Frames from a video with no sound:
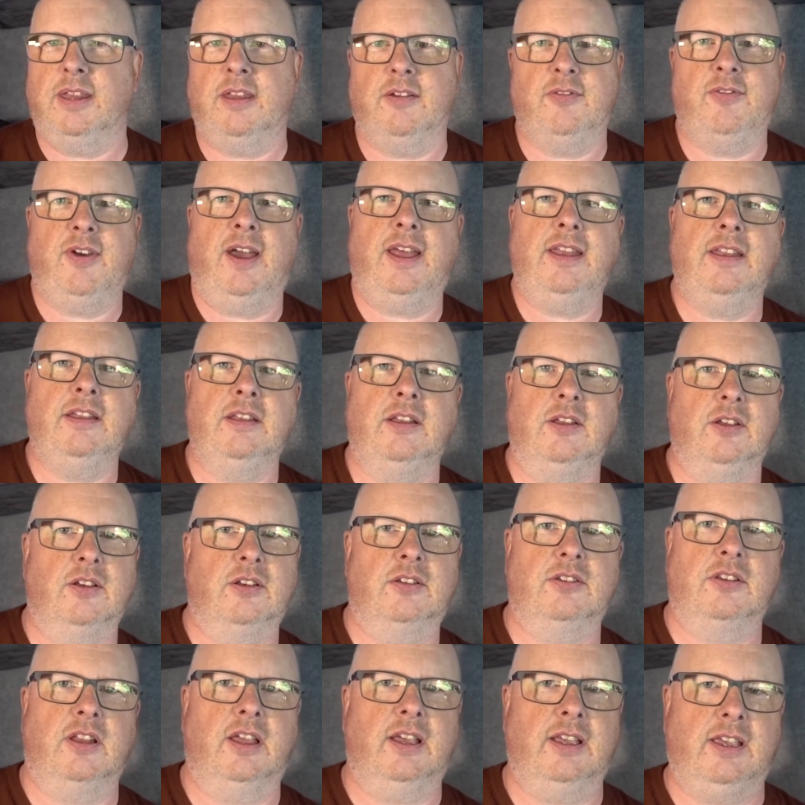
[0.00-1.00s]
the van
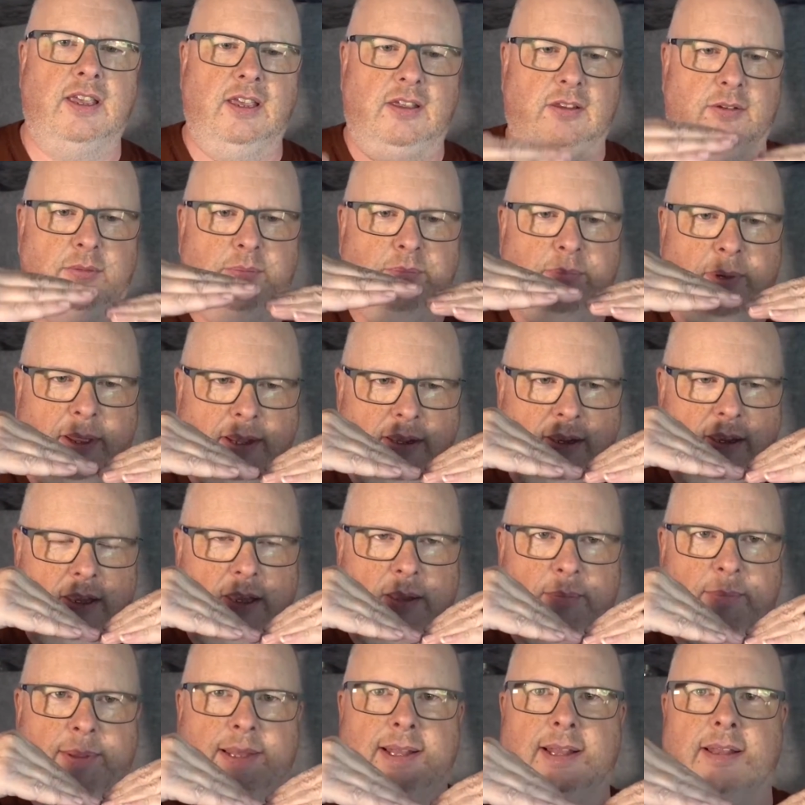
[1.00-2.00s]
looks like it's bent in
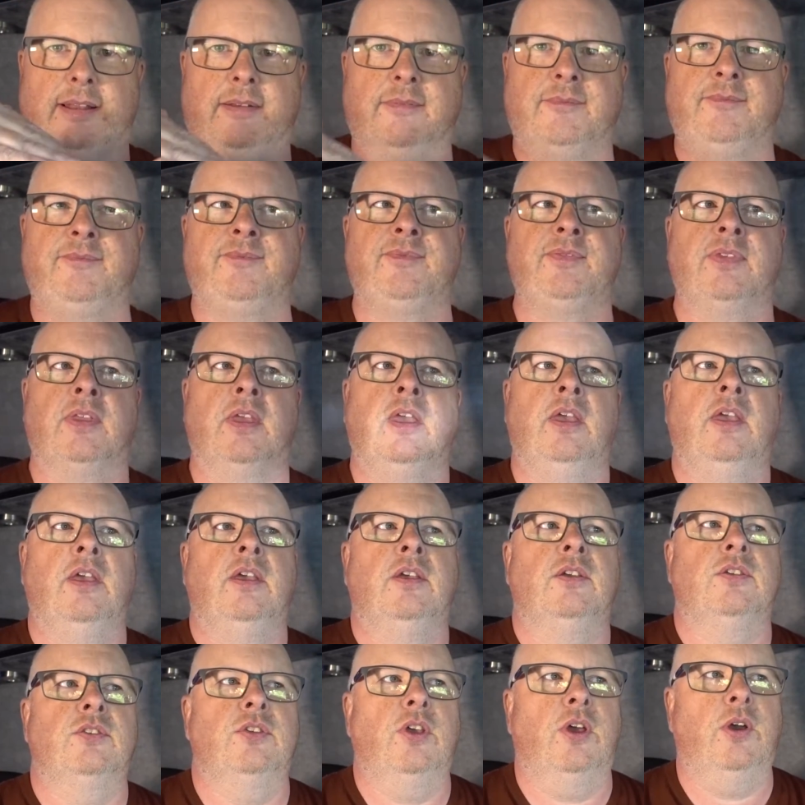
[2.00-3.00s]
the middle.
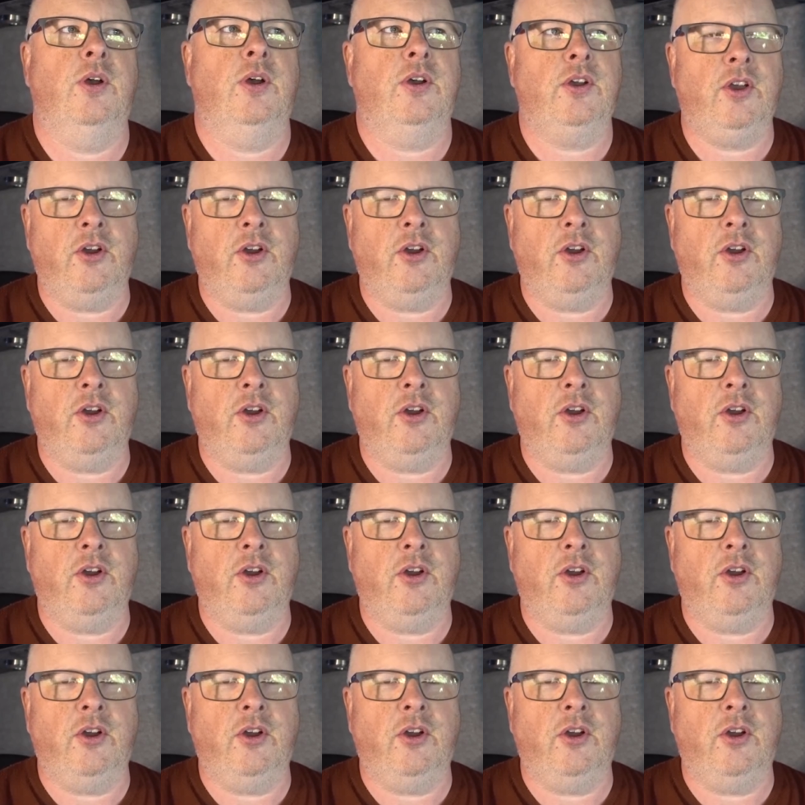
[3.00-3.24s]
So I